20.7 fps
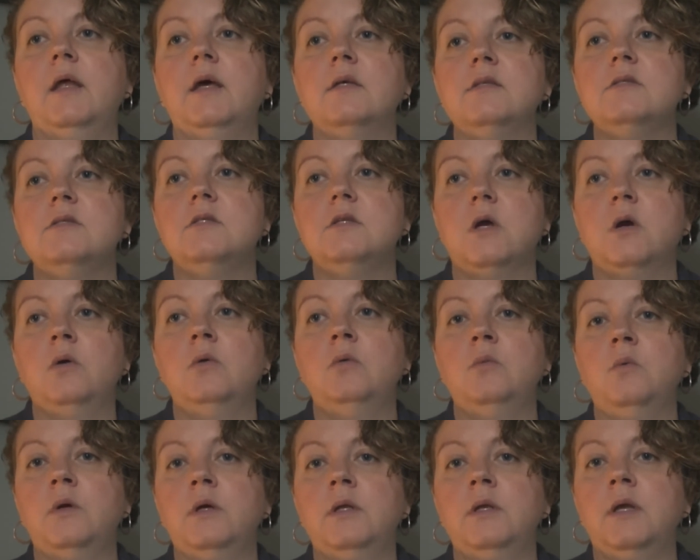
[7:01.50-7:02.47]
a stone
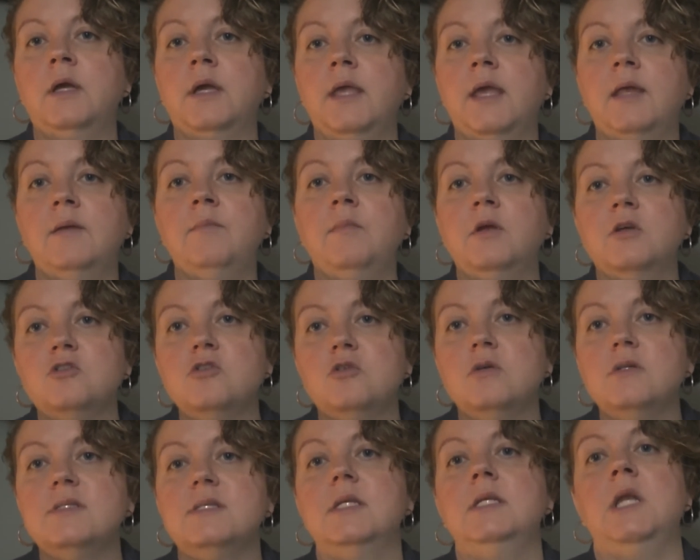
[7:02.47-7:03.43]
one, again, make sure
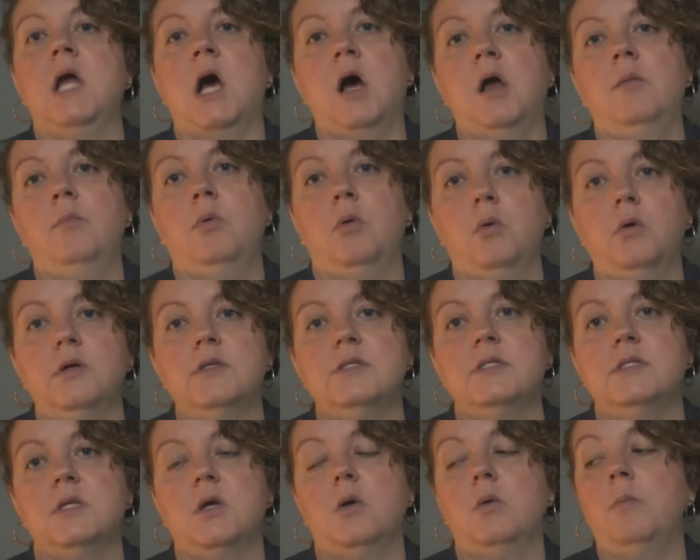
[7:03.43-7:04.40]
it's a non-porous
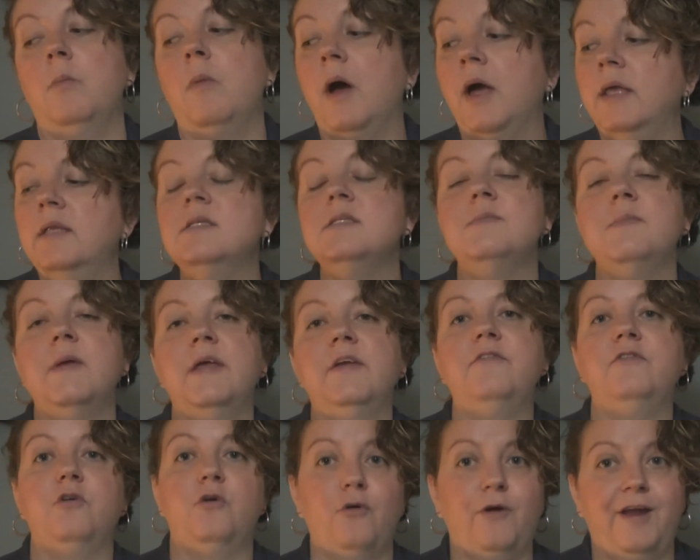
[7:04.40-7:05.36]
stone. Mine is made
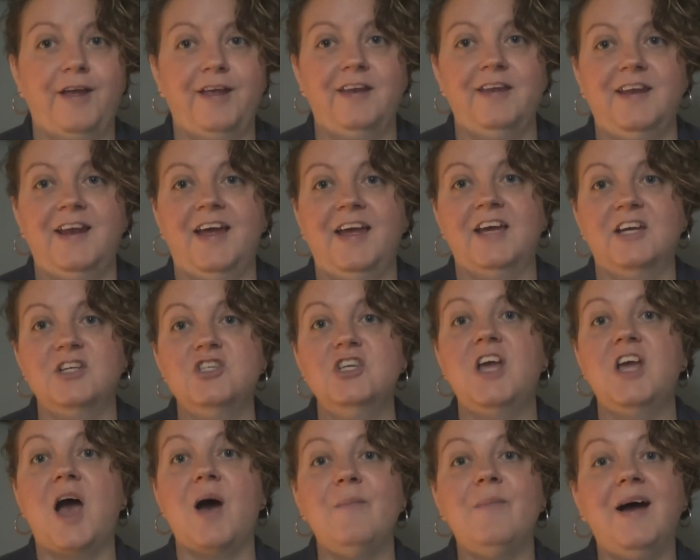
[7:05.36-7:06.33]
of granite. I actually
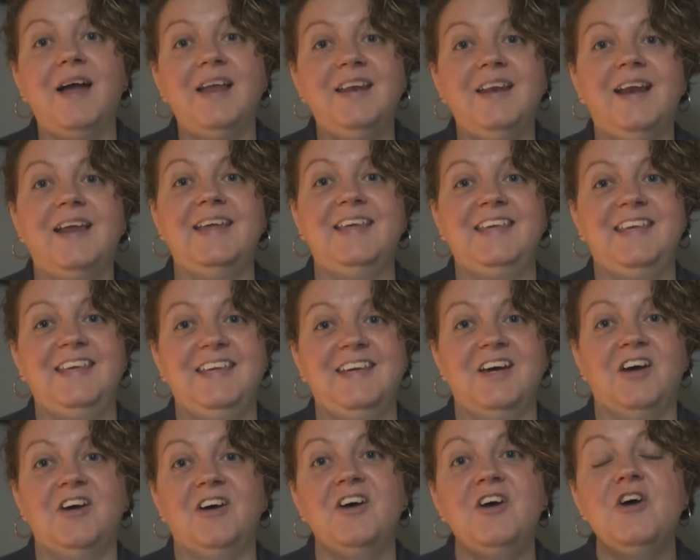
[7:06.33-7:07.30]
got mine at
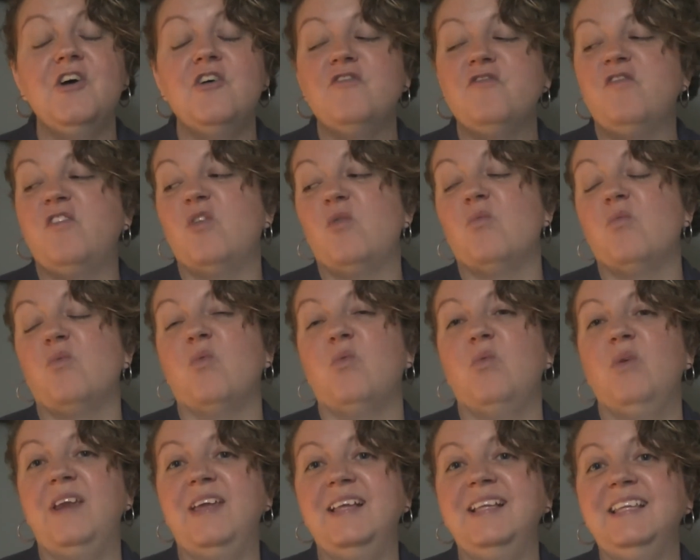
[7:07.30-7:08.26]
IKEA for
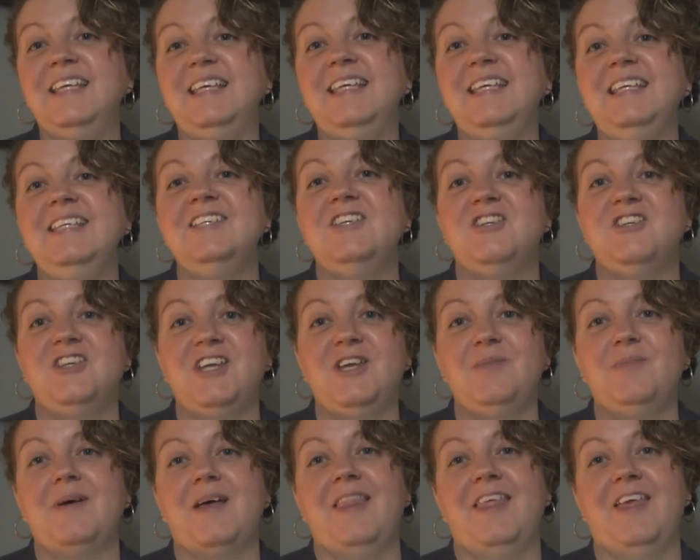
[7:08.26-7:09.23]
really
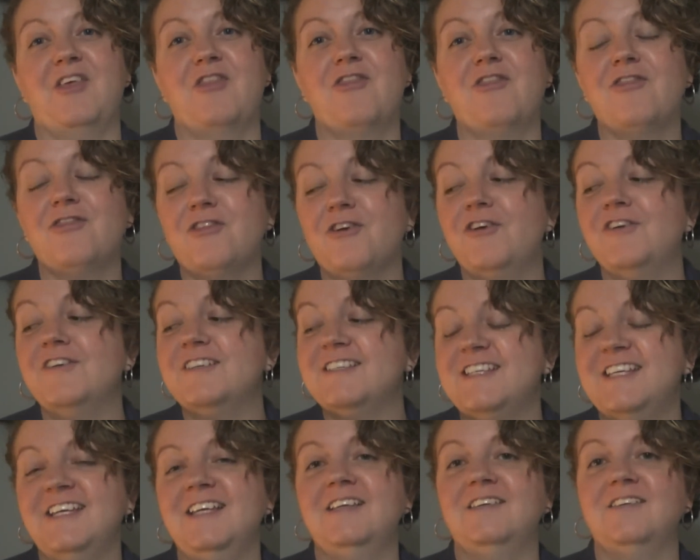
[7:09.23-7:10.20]
cheap at like
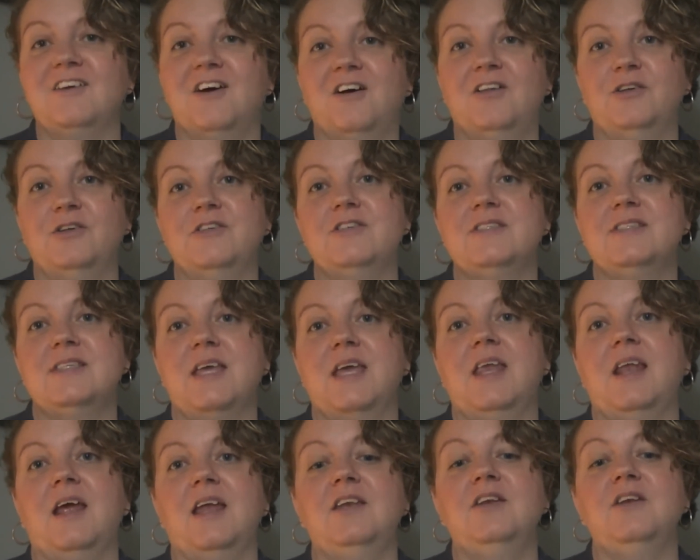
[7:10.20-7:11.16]
$13,
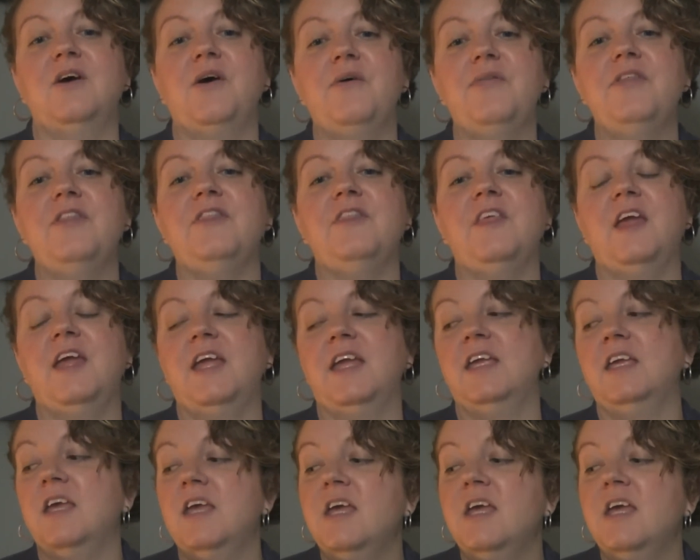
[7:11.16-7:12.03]
and I know that they